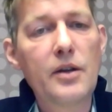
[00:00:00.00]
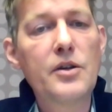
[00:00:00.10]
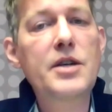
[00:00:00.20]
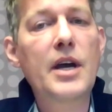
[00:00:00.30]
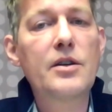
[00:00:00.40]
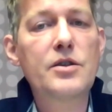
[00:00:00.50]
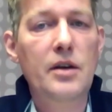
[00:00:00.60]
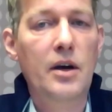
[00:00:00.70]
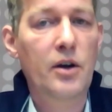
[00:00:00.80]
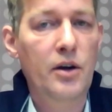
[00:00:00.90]
change
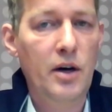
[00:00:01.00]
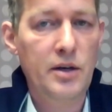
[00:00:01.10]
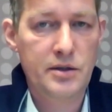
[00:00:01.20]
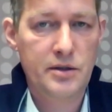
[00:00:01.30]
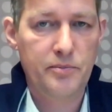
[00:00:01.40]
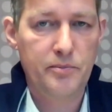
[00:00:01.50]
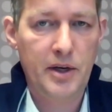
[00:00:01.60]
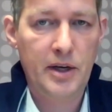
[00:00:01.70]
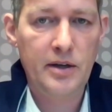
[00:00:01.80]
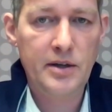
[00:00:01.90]
a lot
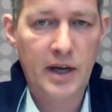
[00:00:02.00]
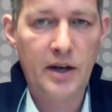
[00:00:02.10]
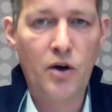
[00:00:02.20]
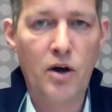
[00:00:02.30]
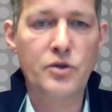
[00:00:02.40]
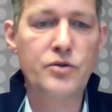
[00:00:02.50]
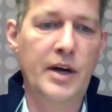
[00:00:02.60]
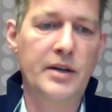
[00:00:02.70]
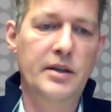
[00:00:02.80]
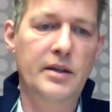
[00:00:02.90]
in the data
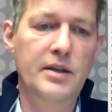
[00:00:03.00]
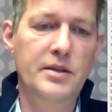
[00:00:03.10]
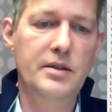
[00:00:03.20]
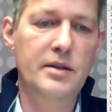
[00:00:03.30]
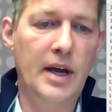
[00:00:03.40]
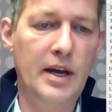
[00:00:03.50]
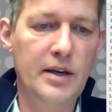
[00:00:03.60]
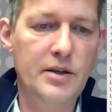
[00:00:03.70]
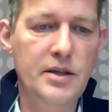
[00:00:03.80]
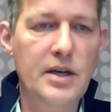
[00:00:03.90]
contract in this
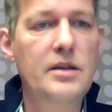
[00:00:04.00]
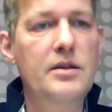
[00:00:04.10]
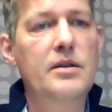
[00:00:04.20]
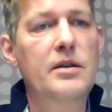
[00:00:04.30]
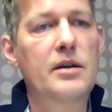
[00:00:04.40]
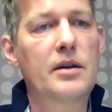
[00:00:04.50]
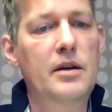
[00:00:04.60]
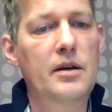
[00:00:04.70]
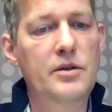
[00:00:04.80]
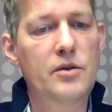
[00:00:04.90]
data sheet.
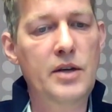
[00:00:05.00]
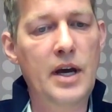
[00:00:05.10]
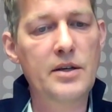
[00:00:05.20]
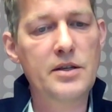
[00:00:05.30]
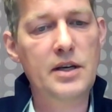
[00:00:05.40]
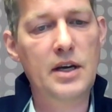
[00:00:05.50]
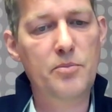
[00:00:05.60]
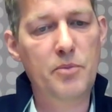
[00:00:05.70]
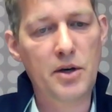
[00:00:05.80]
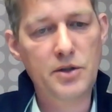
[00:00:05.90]
So data
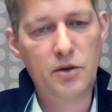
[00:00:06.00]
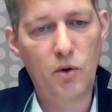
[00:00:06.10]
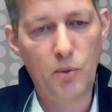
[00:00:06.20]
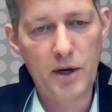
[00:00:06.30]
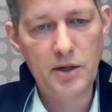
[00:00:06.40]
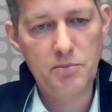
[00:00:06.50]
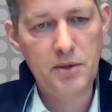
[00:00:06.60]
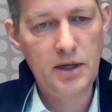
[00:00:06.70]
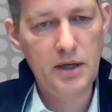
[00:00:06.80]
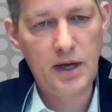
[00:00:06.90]
sheet must always
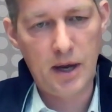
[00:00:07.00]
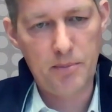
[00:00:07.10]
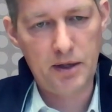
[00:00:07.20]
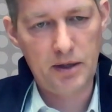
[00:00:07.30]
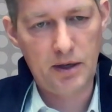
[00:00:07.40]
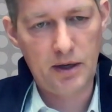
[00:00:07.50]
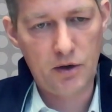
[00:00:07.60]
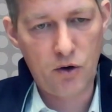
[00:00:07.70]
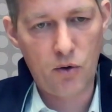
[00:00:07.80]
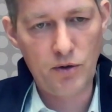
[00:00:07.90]
be kept
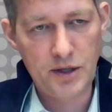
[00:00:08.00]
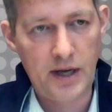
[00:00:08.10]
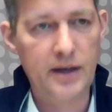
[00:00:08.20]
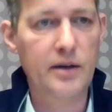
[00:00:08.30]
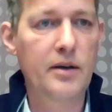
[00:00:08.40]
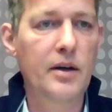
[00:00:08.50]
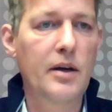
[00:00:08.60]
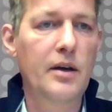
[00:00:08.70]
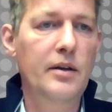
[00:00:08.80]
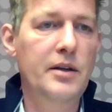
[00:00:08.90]
called data. The